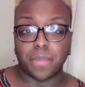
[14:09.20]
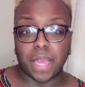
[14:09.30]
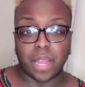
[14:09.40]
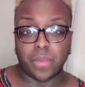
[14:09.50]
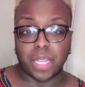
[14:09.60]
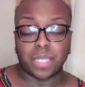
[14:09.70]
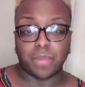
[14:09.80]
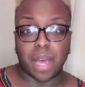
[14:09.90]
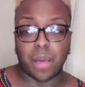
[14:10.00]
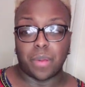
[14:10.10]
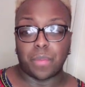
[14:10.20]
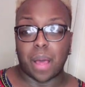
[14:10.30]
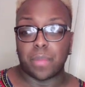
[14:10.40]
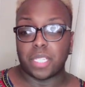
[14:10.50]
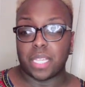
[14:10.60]
met up with his mama,
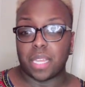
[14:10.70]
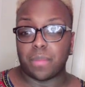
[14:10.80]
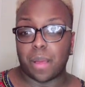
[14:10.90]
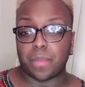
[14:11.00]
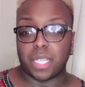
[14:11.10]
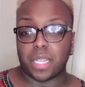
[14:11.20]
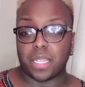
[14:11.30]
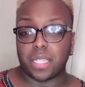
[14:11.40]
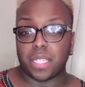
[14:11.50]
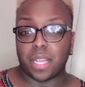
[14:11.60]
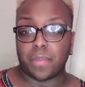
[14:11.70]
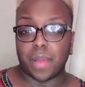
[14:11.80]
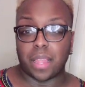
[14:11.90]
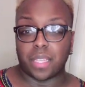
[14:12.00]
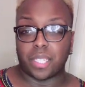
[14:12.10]
Mama Gina. Mama Gina is
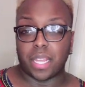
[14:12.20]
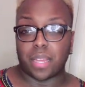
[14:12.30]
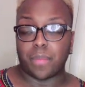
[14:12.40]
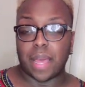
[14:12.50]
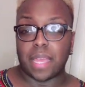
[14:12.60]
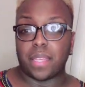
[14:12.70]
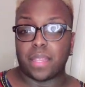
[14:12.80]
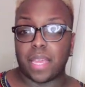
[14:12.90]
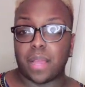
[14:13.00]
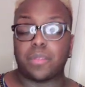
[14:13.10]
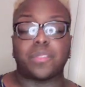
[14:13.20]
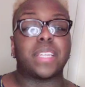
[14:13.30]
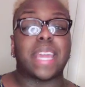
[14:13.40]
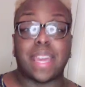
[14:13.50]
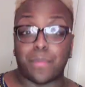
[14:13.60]
unapologetic about anything. I'm gonna
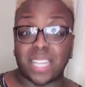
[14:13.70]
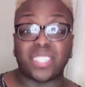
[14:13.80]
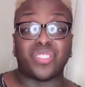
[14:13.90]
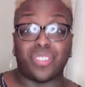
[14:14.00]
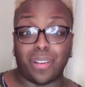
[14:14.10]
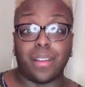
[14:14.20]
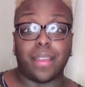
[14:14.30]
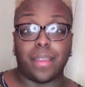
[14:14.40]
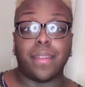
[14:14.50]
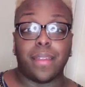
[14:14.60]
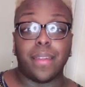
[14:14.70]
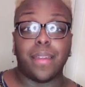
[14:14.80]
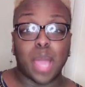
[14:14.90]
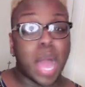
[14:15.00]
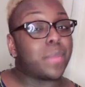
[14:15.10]
take care of my son.
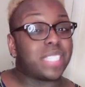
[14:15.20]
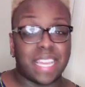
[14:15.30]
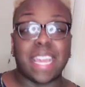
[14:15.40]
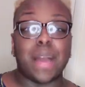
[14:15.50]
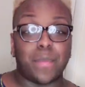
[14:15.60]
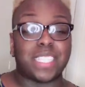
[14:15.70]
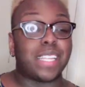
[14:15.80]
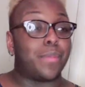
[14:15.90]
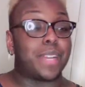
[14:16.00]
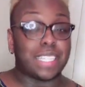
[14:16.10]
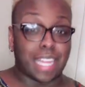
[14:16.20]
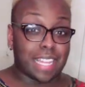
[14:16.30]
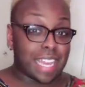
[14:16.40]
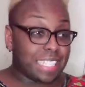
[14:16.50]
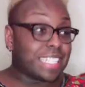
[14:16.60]
I'm gonna take care of my son because,
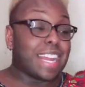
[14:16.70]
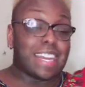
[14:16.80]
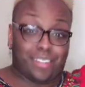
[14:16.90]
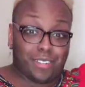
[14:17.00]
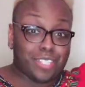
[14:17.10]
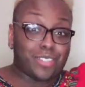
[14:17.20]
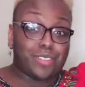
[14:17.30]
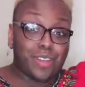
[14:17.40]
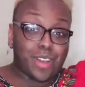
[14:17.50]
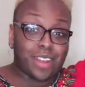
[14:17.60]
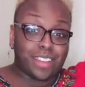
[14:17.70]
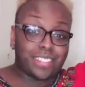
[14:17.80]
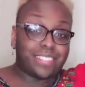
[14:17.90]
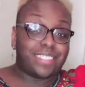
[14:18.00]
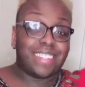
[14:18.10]
like I said, I know this your daughter,